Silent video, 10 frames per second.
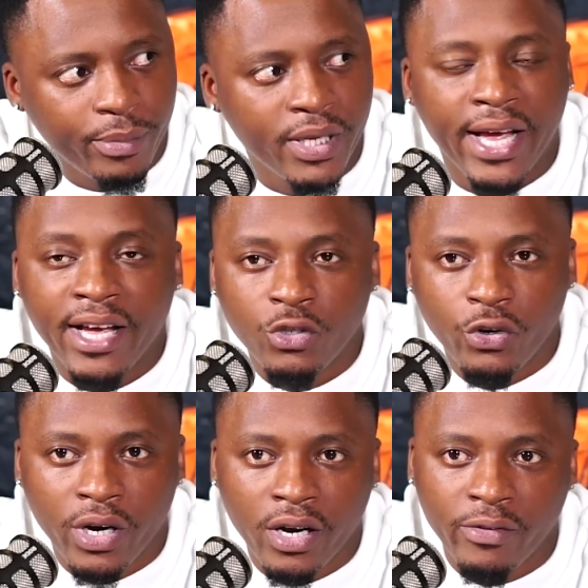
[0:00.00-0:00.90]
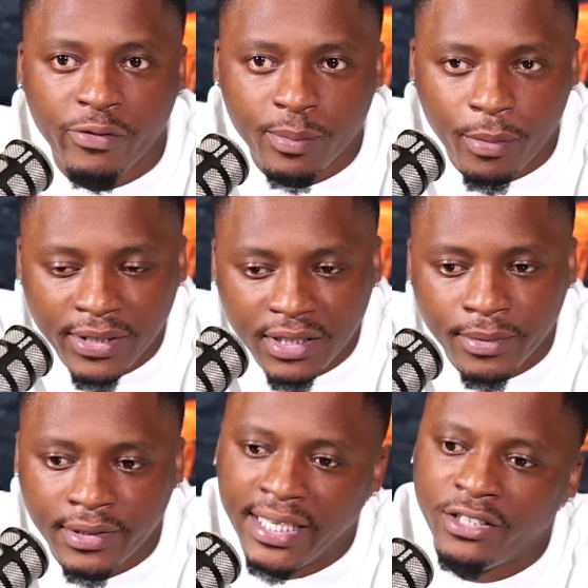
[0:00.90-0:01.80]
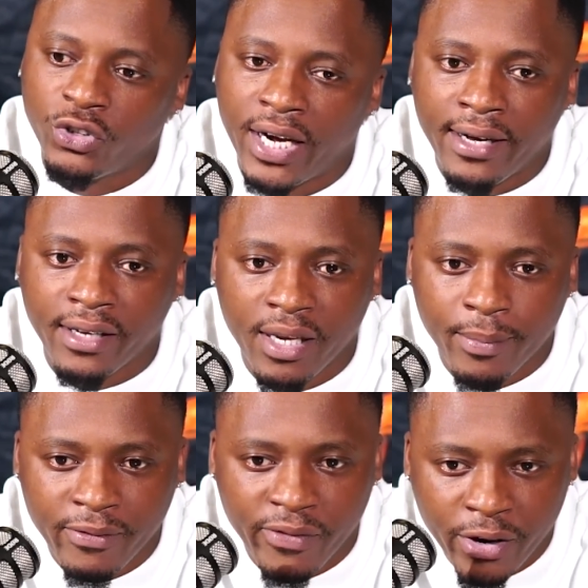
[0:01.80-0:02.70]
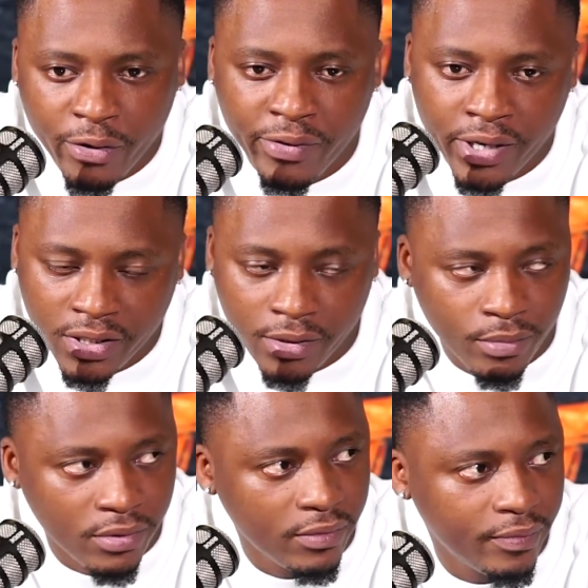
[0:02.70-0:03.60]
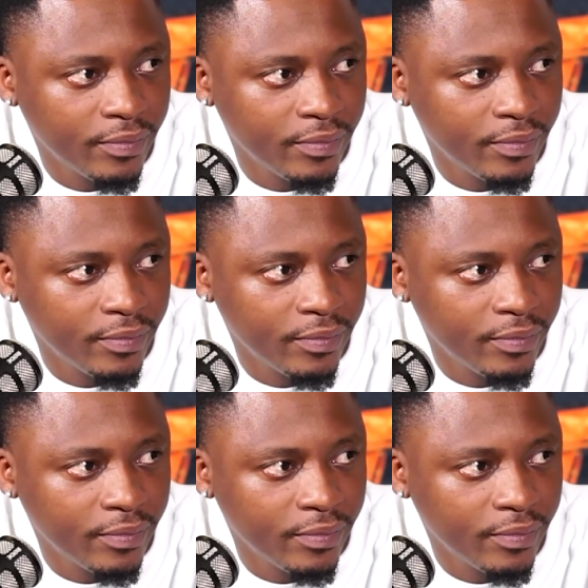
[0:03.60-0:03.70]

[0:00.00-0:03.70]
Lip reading: Be as creative as possible and try and keep it very, very simple.